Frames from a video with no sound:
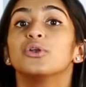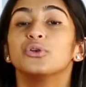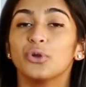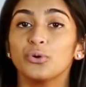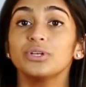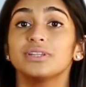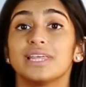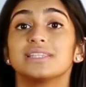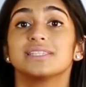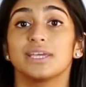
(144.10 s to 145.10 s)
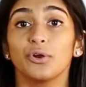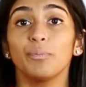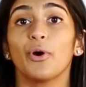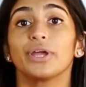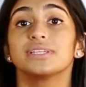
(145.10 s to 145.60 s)
Note that
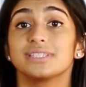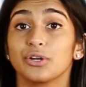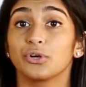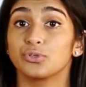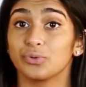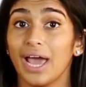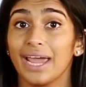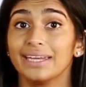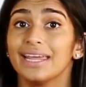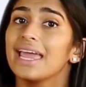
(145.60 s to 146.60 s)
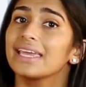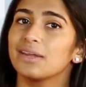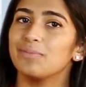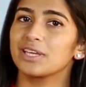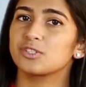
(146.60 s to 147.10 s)
0.029
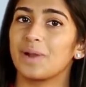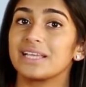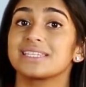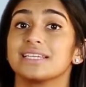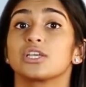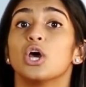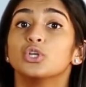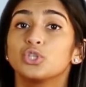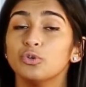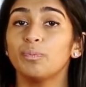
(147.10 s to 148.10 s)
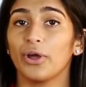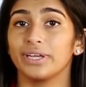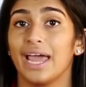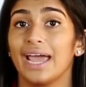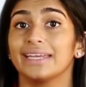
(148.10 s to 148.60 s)
can be expressed as
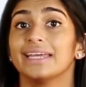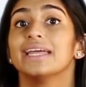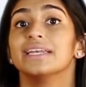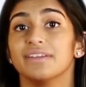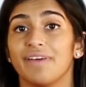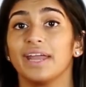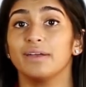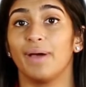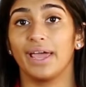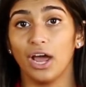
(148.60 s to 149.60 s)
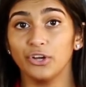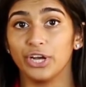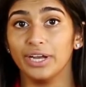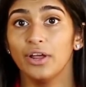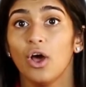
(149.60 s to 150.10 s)
2.9 divided by
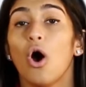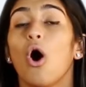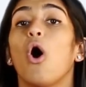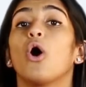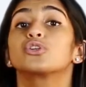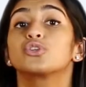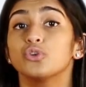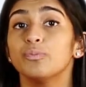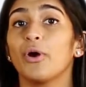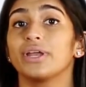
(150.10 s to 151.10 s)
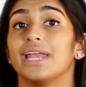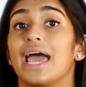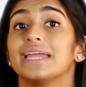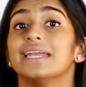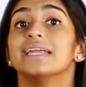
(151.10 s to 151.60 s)
100 or
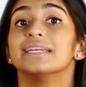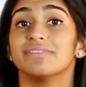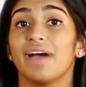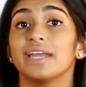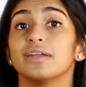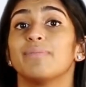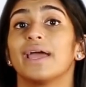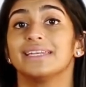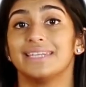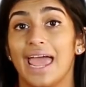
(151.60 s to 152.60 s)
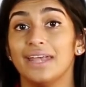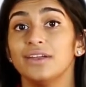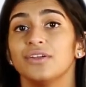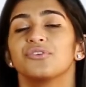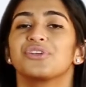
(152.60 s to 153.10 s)
2.9 divided by 10
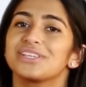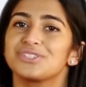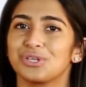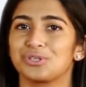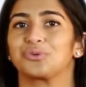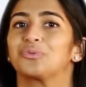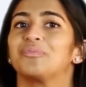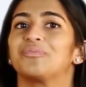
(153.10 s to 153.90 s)
raised to 2.